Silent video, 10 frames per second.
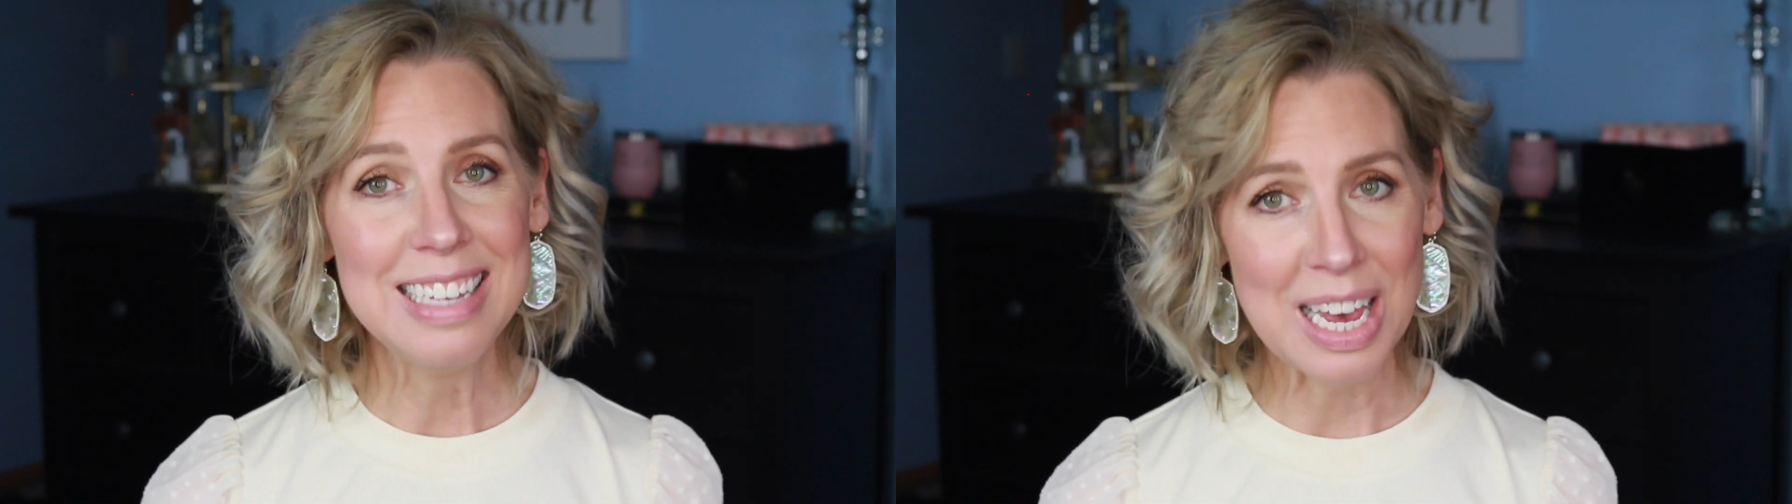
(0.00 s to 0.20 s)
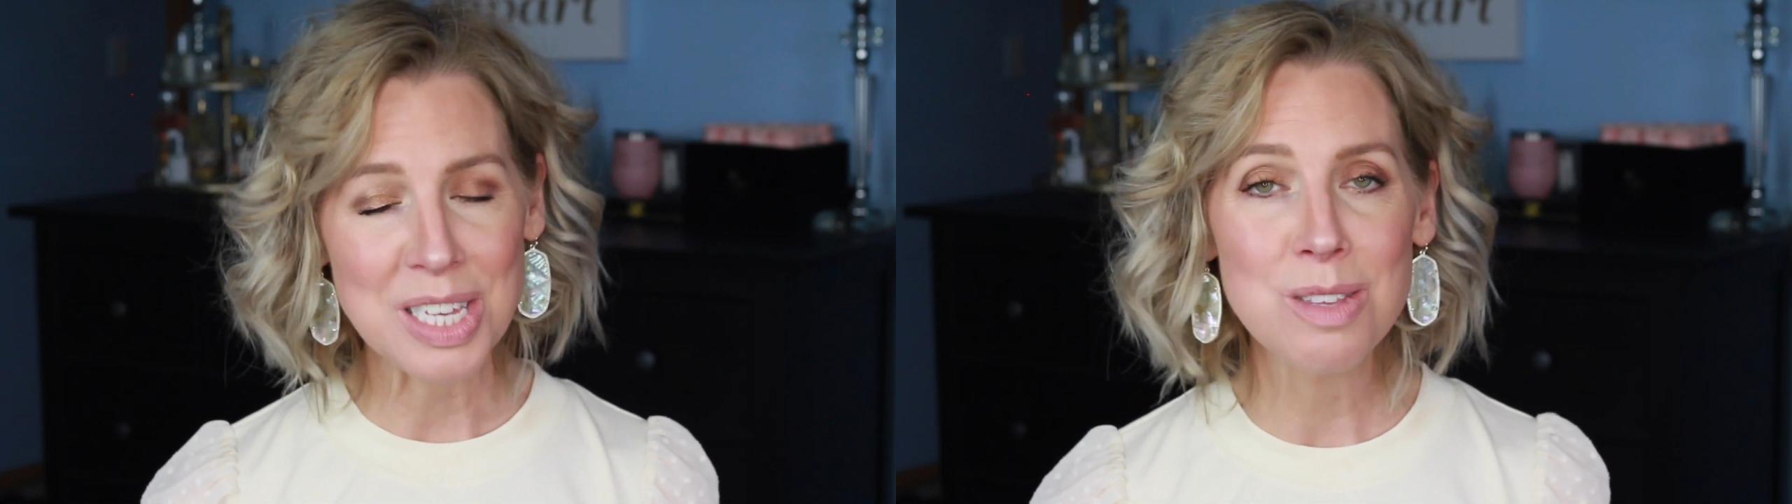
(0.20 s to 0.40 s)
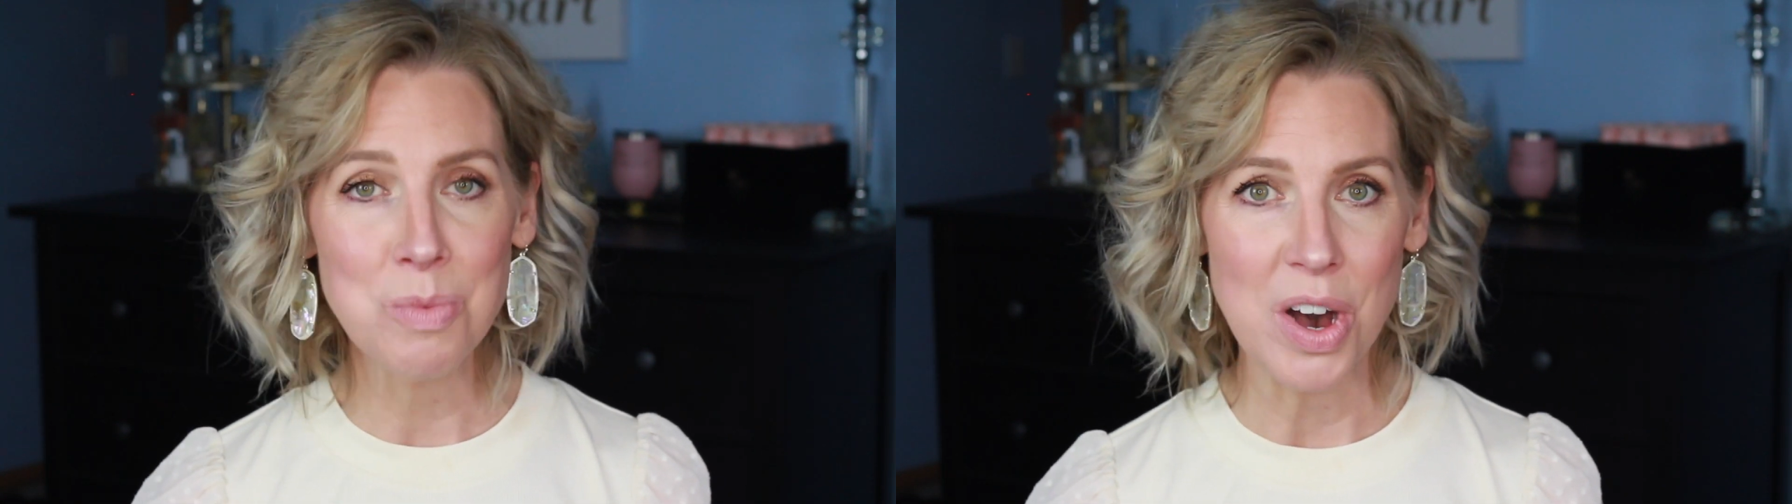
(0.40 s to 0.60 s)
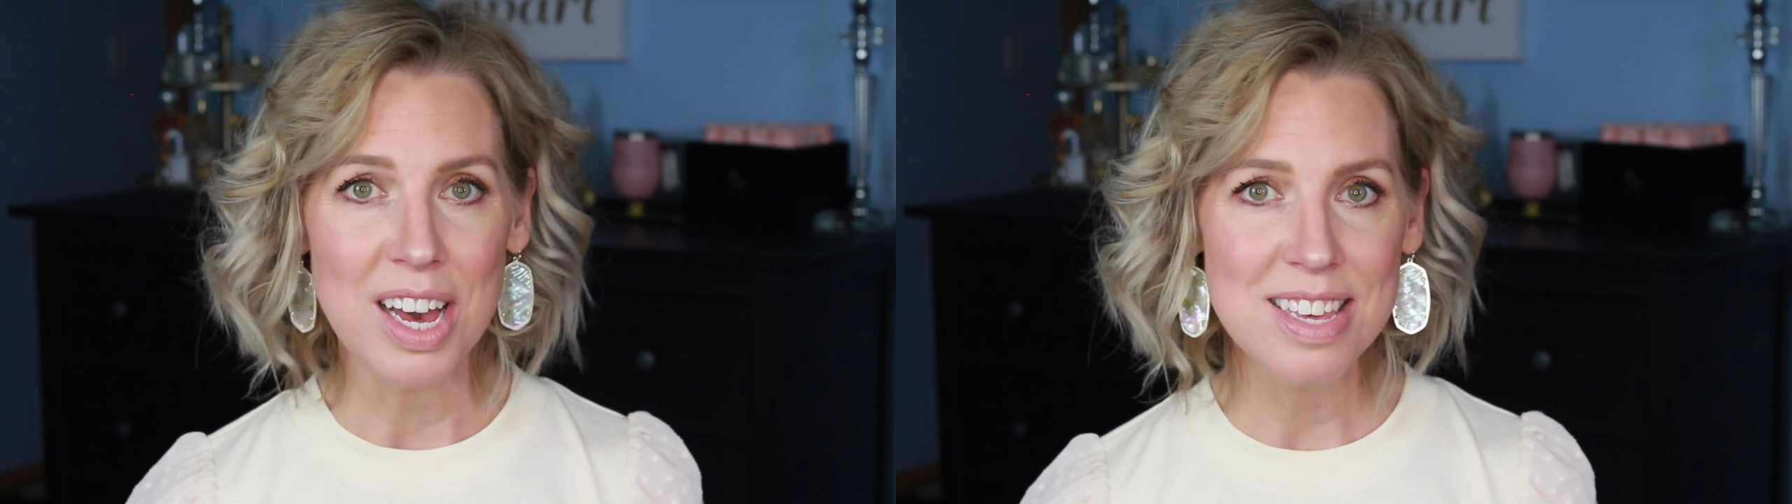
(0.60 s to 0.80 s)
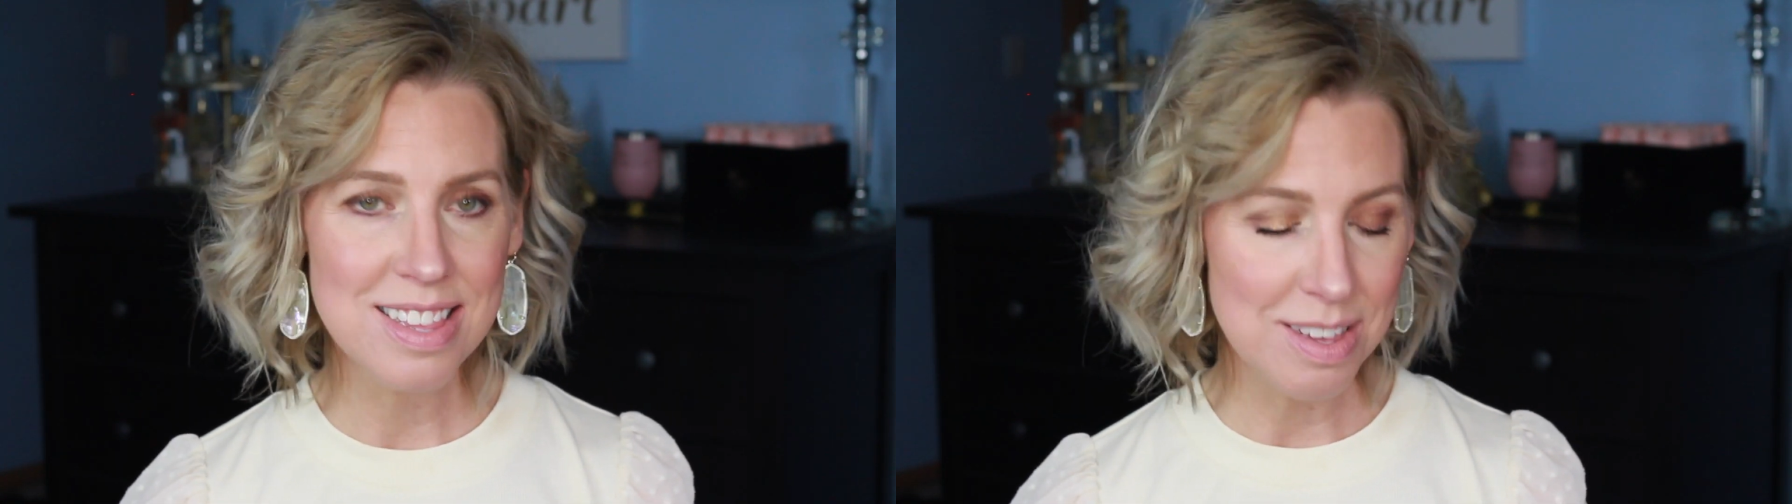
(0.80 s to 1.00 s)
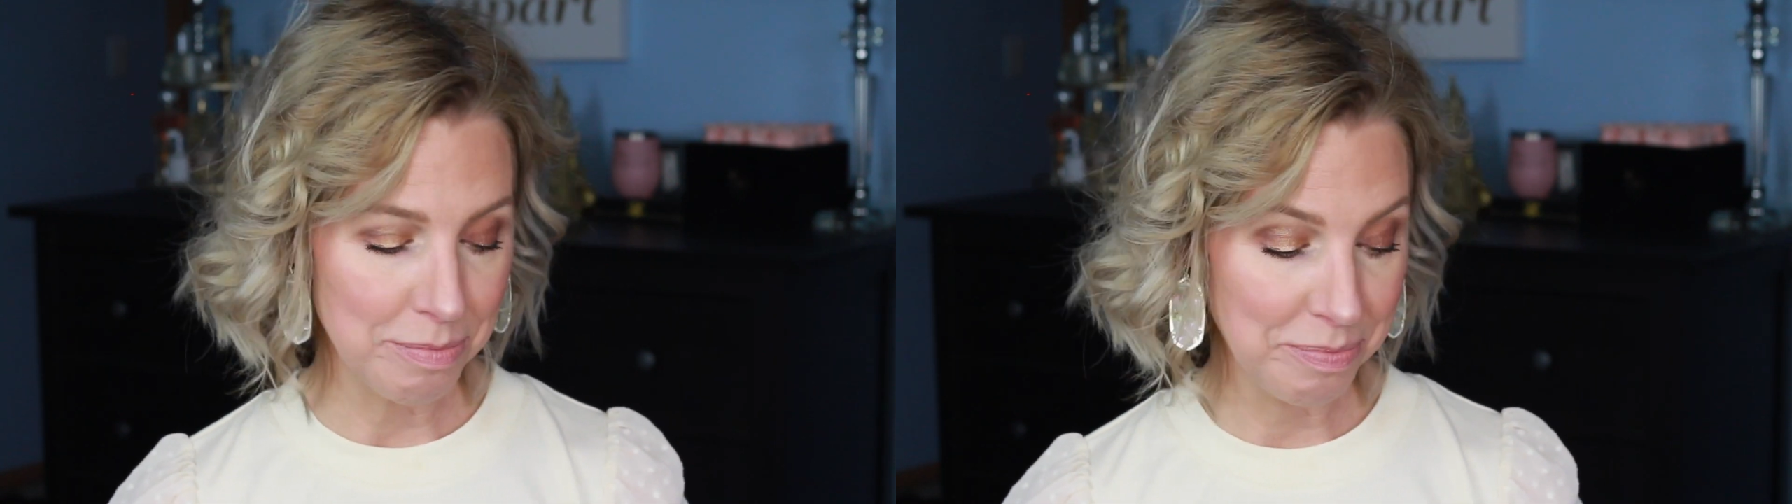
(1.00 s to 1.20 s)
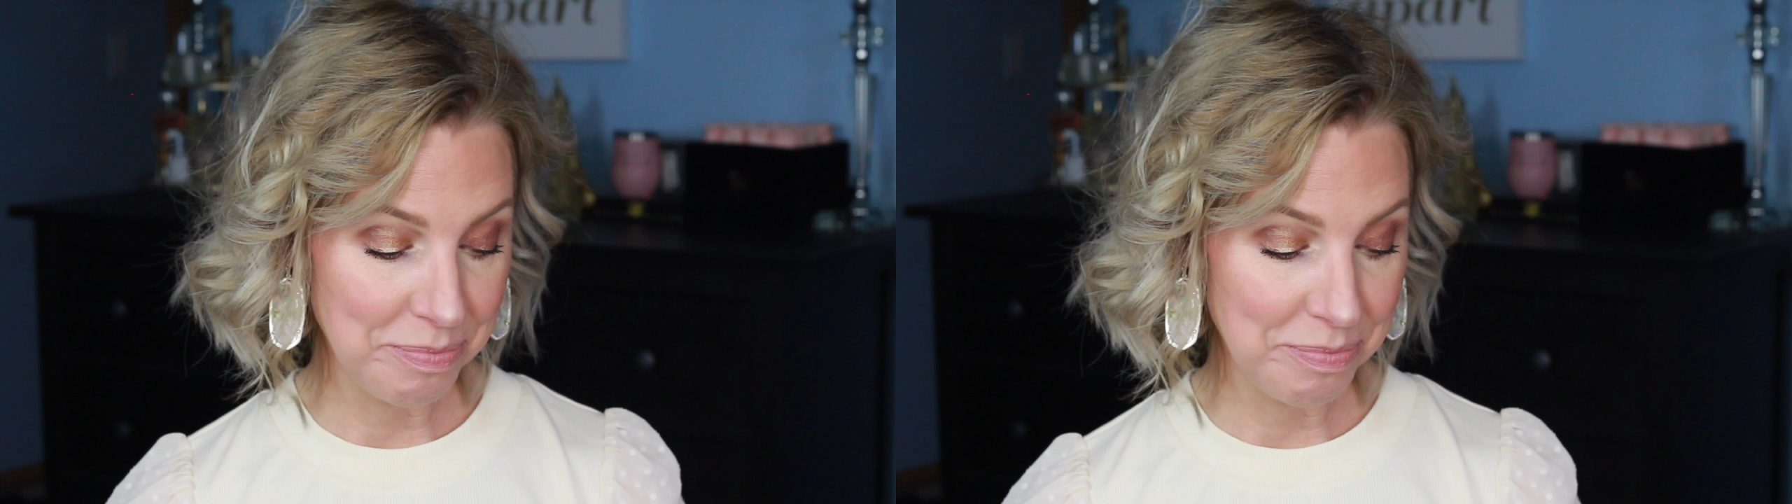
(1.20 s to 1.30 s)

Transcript: guess what?